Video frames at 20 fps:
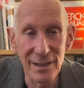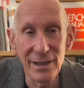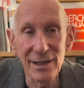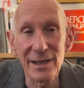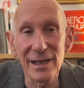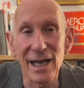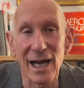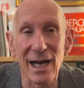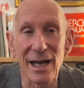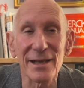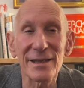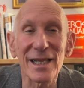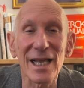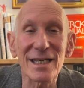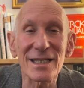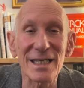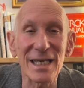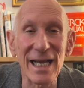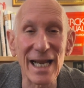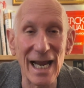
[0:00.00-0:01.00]
Yeah,
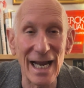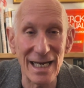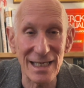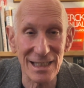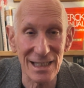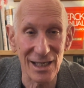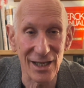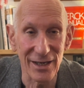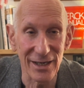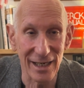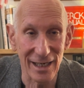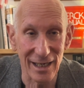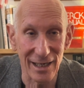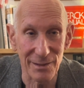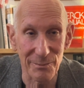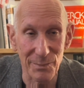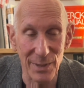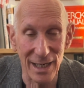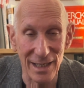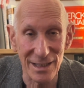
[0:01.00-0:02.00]
that's gaslighting at
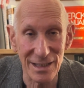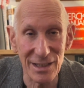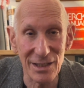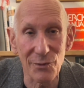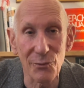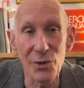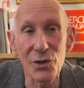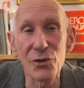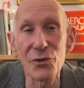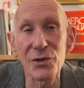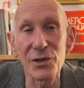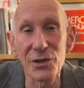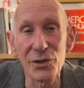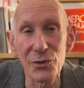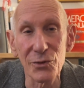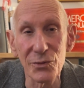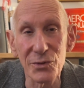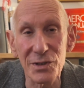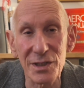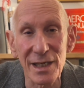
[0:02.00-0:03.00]
best. Good
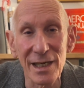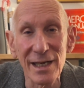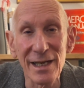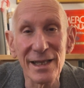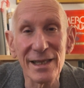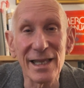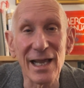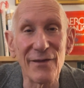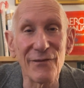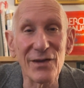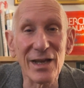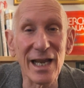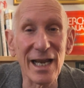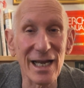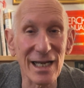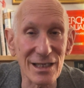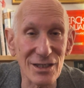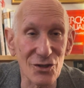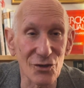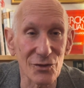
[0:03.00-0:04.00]
news, they've
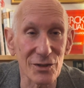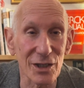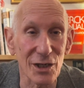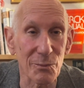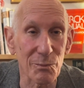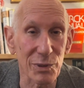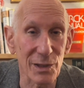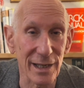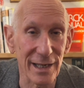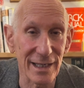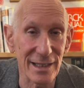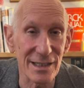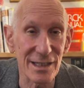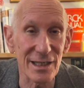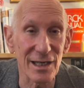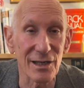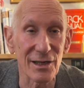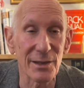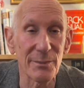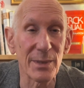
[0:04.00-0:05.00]
canceled their plans to
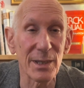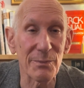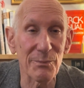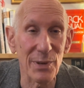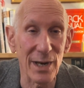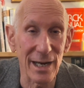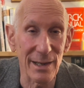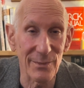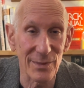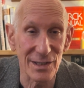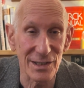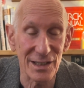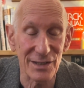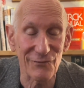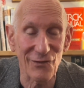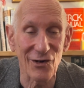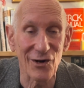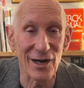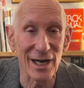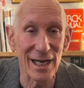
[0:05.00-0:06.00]
limit payments
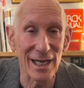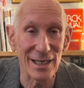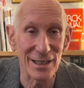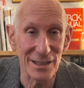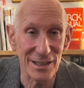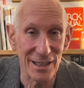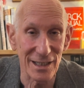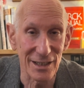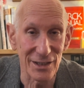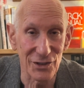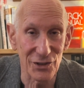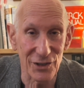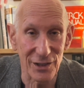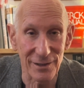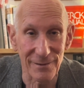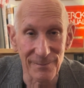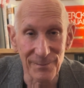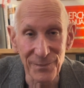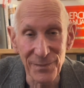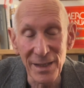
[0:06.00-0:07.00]
for anesthesia.
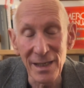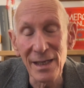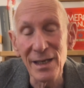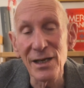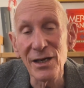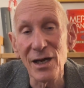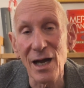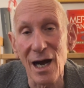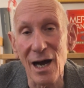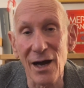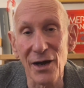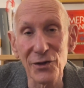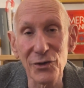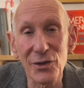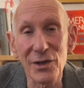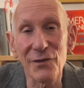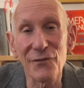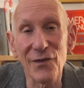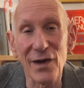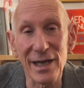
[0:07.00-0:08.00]
You
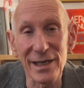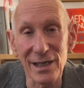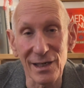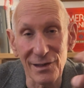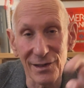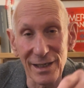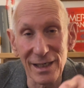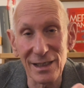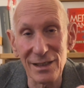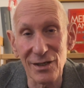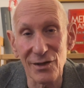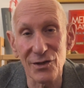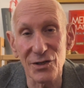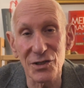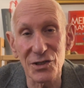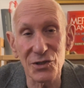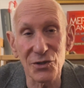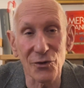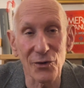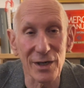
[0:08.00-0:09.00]
can find a link to the
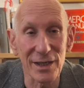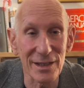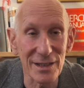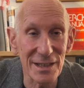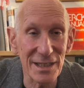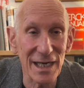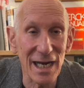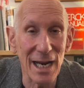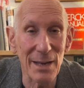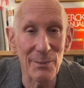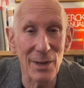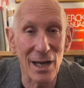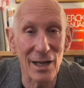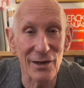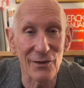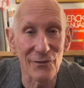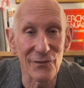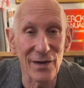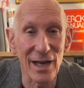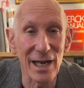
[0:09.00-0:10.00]
story. This came out
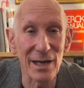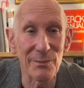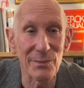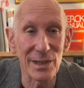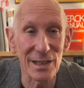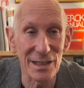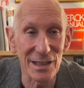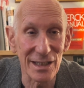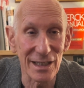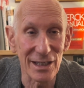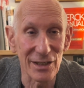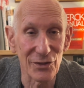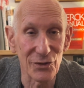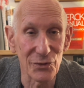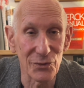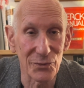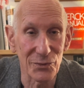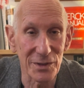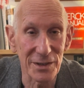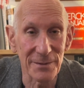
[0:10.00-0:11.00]
of NBC
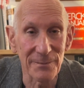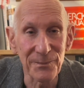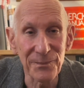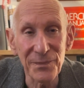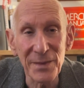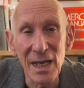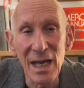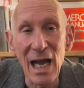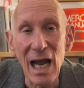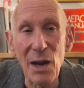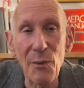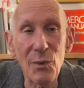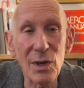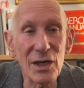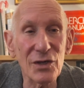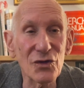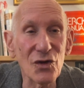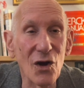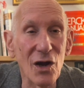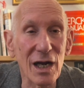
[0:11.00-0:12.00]
News. I want
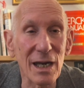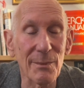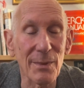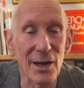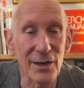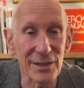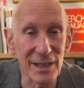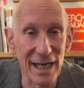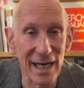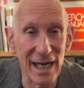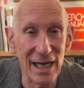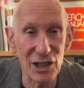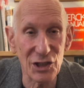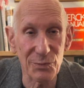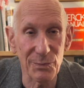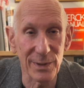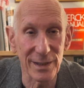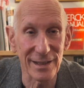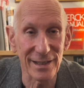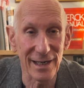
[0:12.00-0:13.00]
to talk about Kash
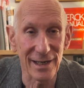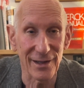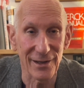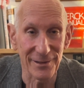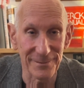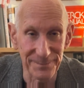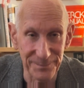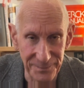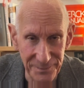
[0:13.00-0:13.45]
Patel,